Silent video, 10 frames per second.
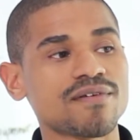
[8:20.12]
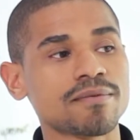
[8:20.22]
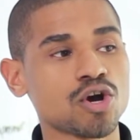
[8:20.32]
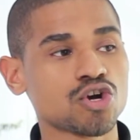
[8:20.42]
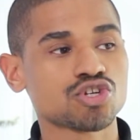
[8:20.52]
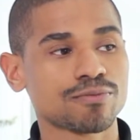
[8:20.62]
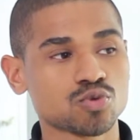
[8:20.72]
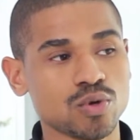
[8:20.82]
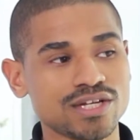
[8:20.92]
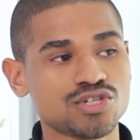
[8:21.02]
of a merger
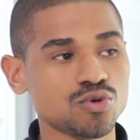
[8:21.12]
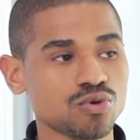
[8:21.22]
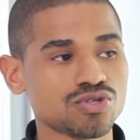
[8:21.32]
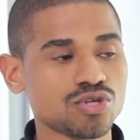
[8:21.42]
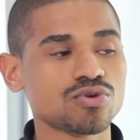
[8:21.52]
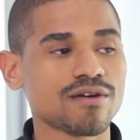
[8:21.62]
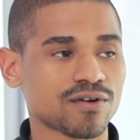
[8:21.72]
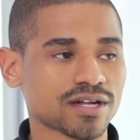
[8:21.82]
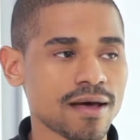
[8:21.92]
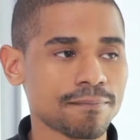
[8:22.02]
between two
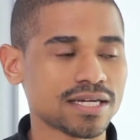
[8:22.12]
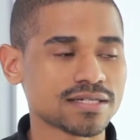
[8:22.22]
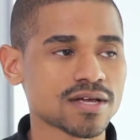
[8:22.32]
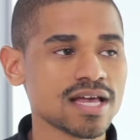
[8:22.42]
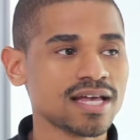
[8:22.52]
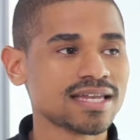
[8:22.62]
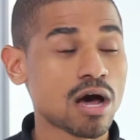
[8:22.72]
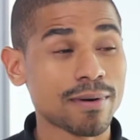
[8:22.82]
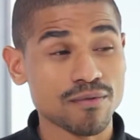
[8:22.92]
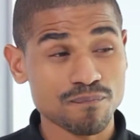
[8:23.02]
different companies.
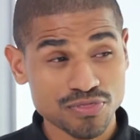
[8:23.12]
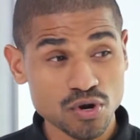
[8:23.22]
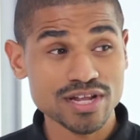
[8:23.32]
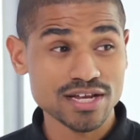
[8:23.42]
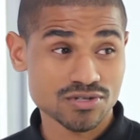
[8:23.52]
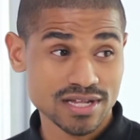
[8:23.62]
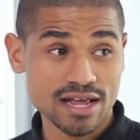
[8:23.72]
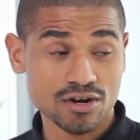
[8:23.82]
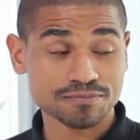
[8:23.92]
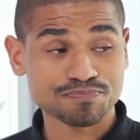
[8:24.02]
Now, about 30 years
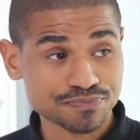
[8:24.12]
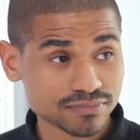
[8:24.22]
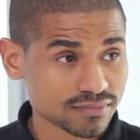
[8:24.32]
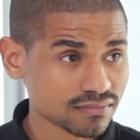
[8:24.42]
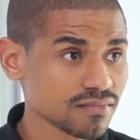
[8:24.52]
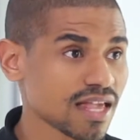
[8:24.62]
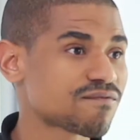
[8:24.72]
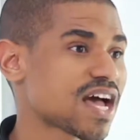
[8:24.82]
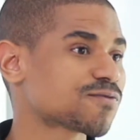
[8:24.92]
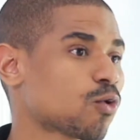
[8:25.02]
later,
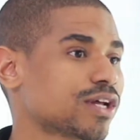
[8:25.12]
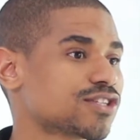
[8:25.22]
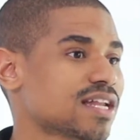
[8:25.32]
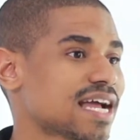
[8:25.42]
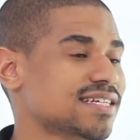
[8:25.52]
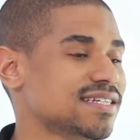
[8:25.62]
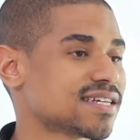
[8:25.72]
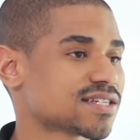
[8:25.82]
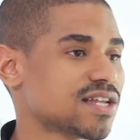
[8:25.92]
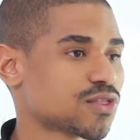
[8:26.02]
fast forwarding to
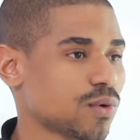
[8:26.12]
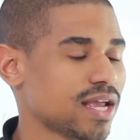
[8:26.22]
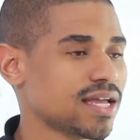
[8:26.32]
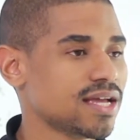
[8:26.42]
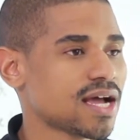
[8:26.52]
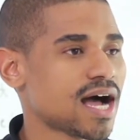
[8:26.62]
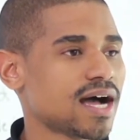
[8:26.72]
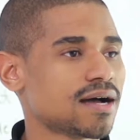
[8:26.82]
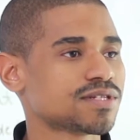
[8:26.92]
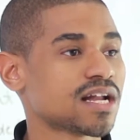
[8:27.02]
1963,
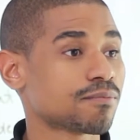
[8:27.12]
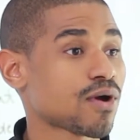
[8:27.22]
Dun &